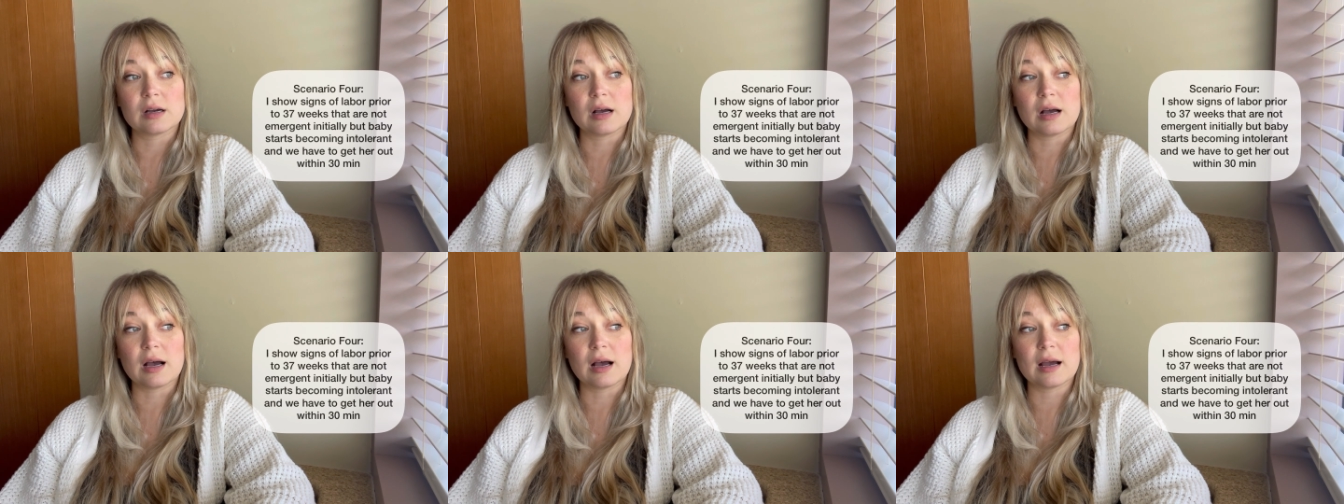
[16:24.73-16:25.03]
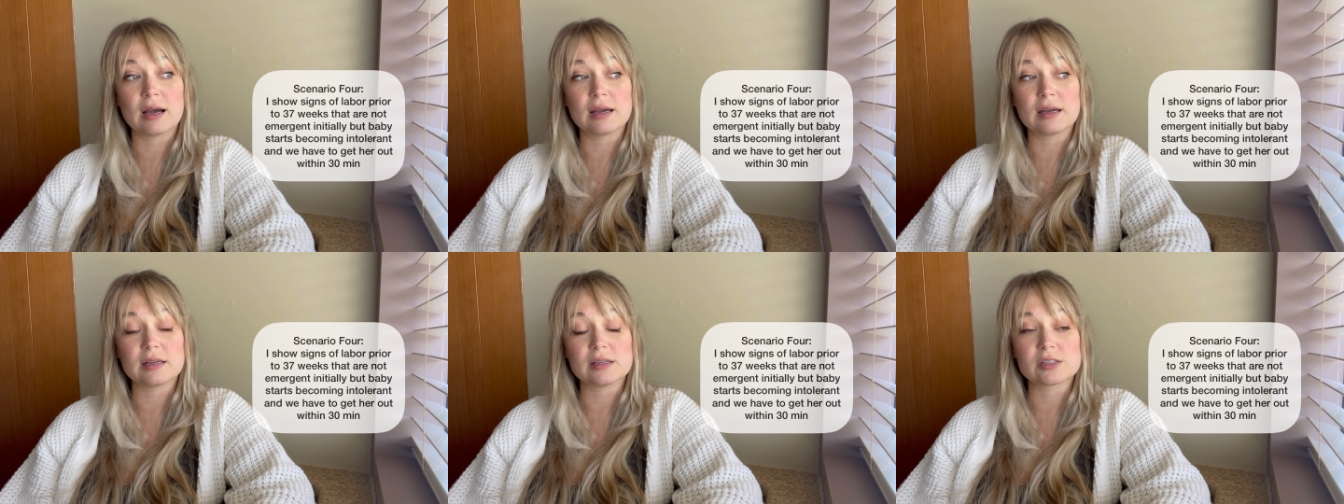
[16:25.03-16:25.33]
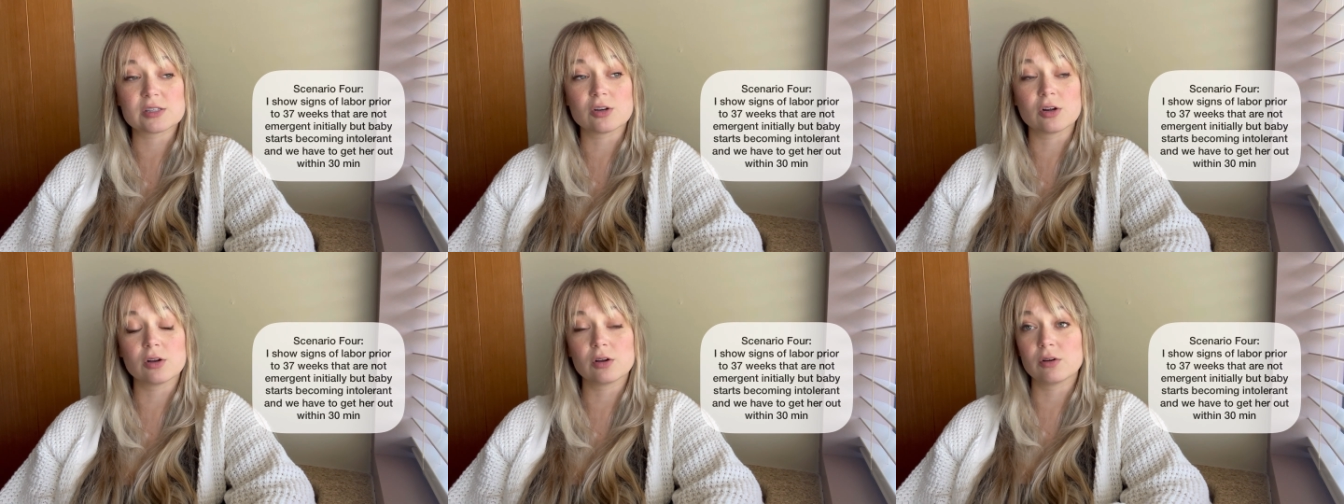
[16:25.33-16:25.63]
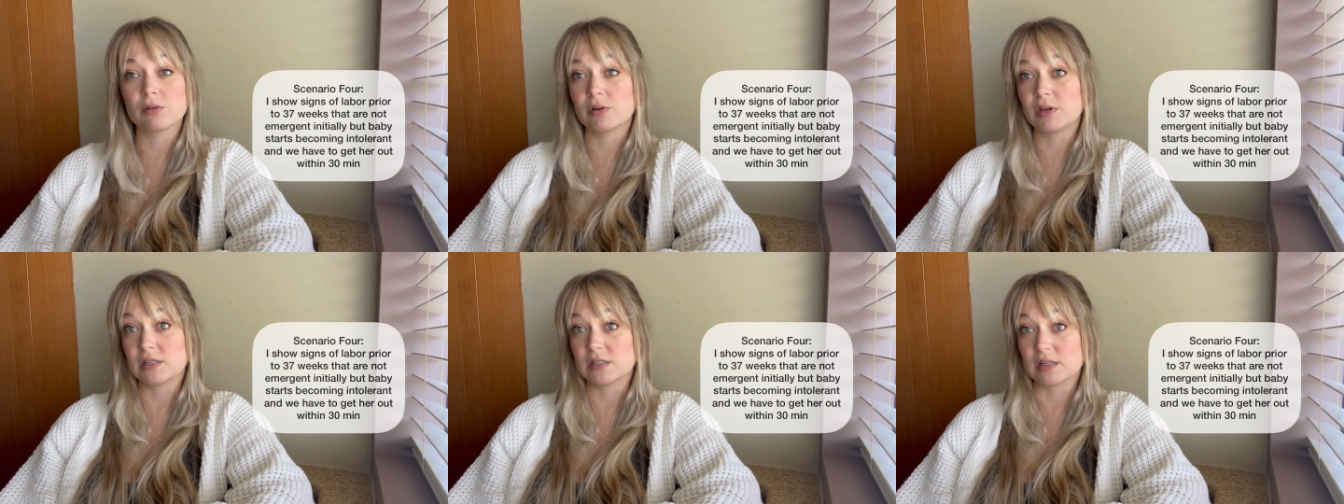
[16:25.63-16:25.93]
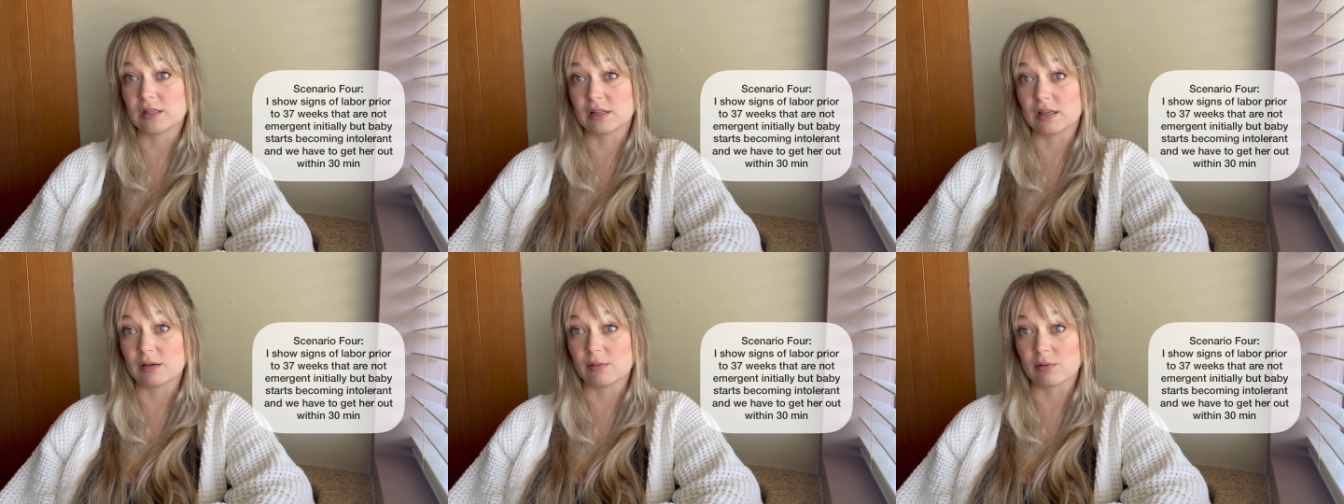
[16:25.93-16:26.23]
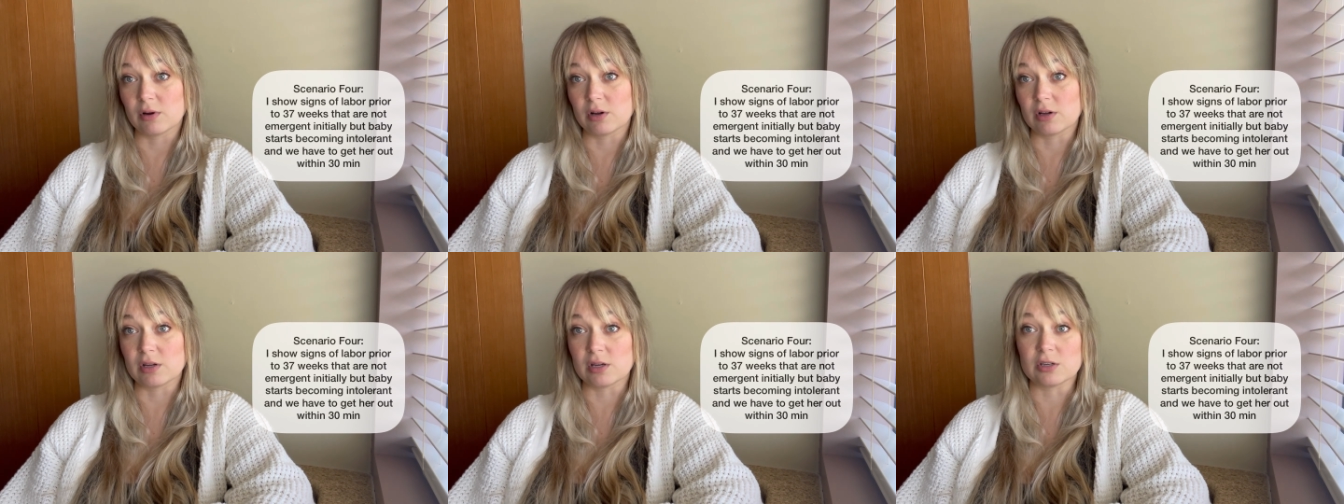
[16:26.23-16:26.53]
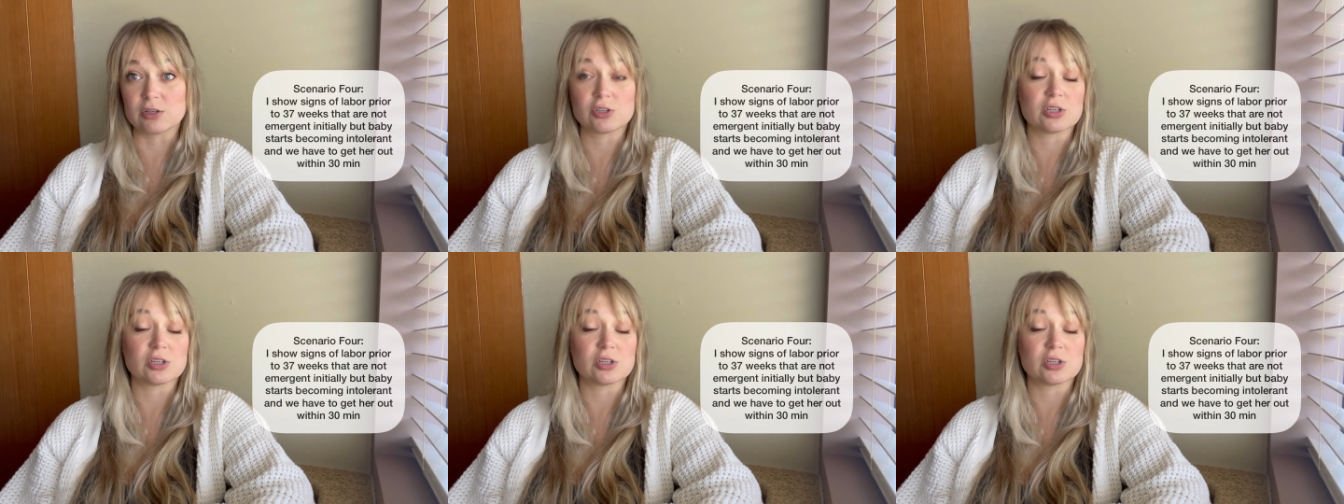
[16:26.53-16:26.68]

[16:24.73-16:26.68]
I start going into labor and